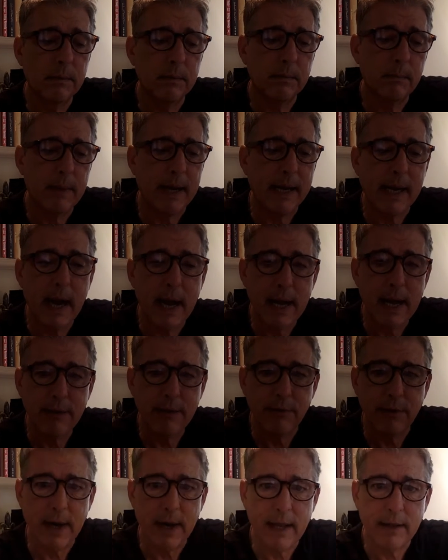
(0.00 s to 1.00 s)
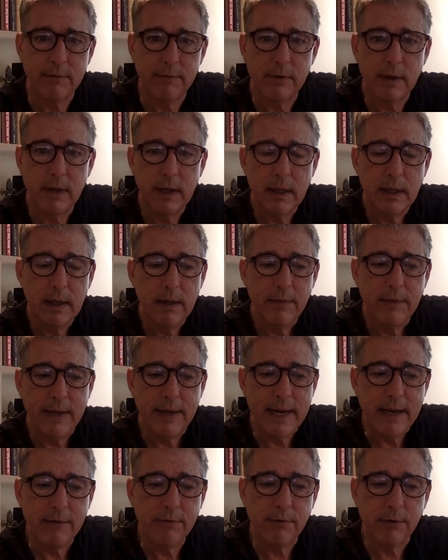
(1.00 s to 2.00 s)
by contrast,
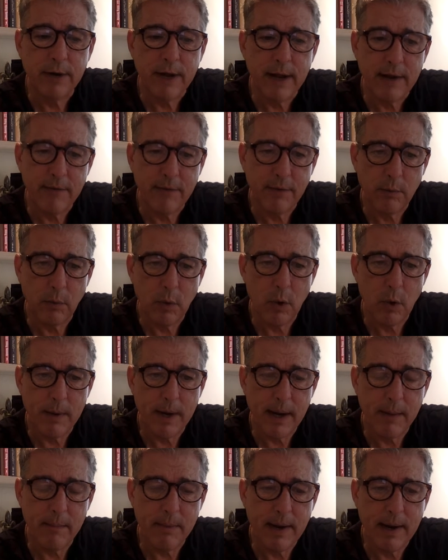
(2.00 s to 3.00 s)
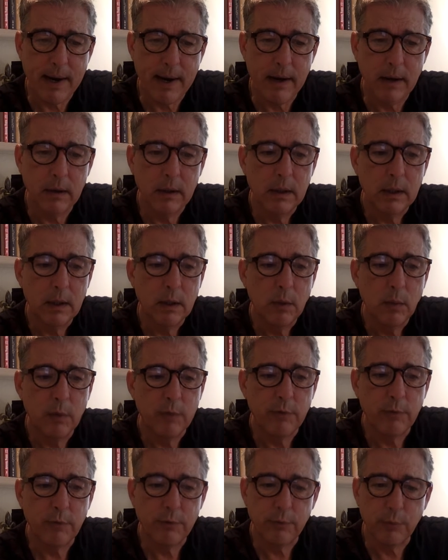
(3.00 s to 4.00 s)
the eastern half of the Roman Empire,
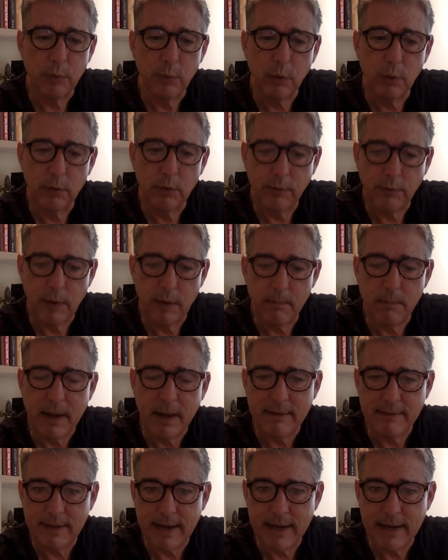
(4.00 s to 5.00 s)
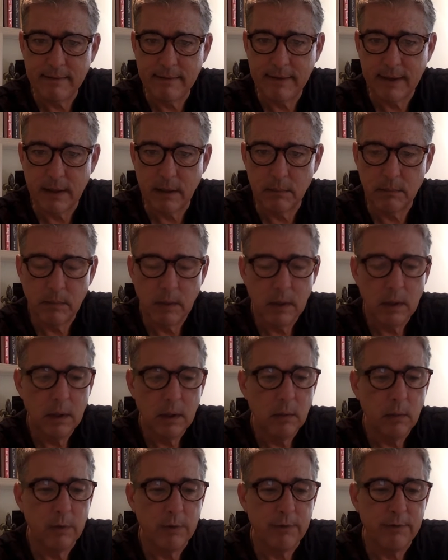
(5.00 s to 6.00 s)
which was ruled from Byzantium,
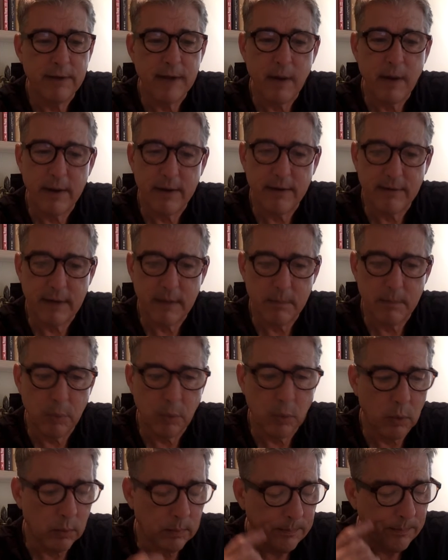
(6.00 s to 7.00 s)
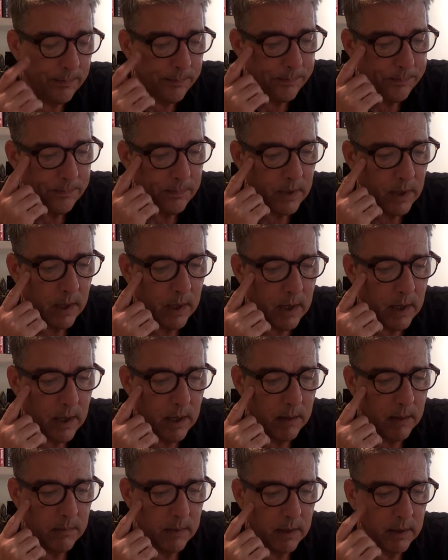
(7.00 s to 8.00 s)
which is now Istanbul,
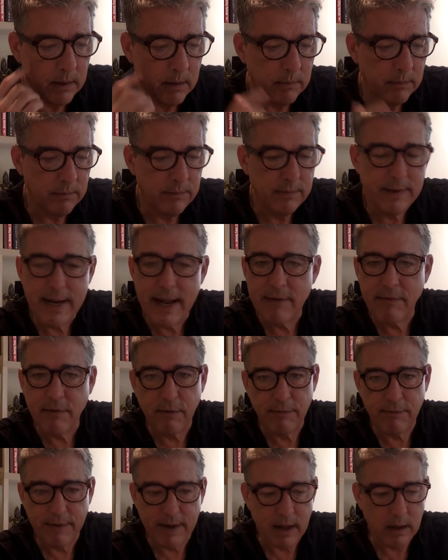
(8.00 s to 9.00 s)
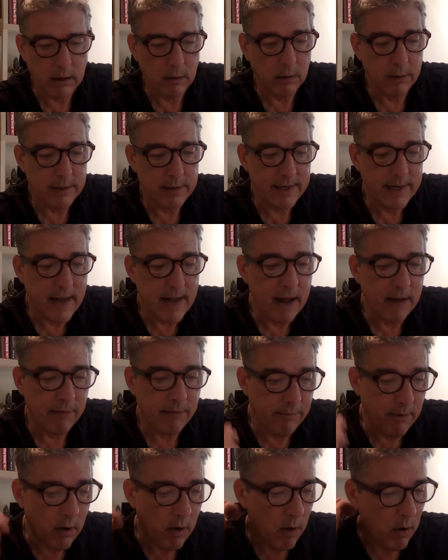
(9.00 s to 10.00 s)
never fell or did not
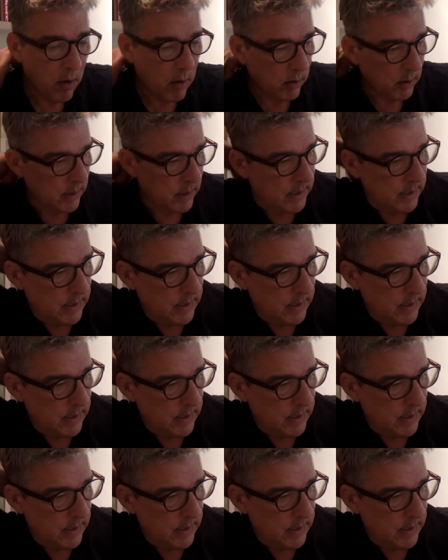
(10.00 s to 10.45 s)
fall